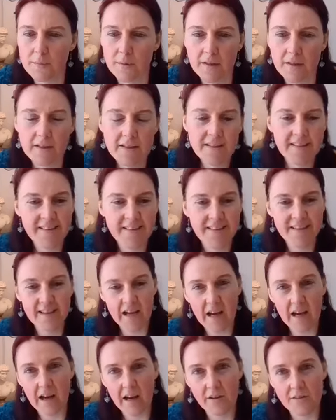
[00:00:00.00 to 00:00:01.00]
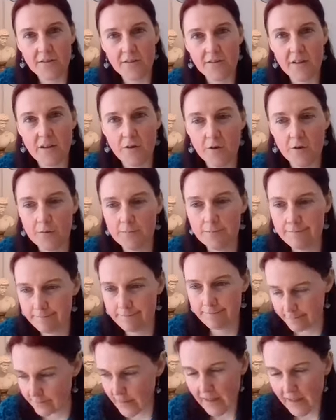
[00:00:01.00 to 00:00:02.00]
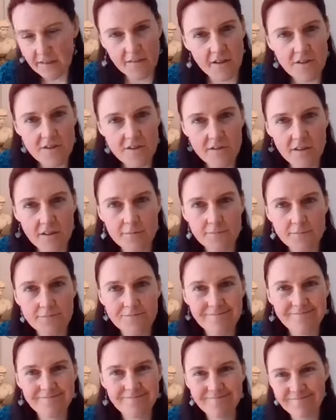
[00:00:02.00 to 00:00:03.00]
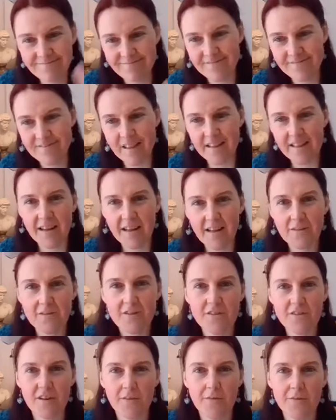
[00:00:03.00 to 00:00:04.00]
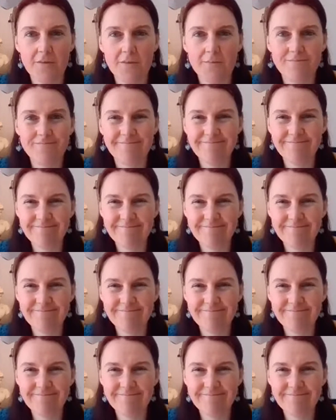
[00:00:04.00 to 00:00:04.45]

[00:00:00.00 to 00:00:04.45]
But I'll see you next Thursday. Take care of yourselves.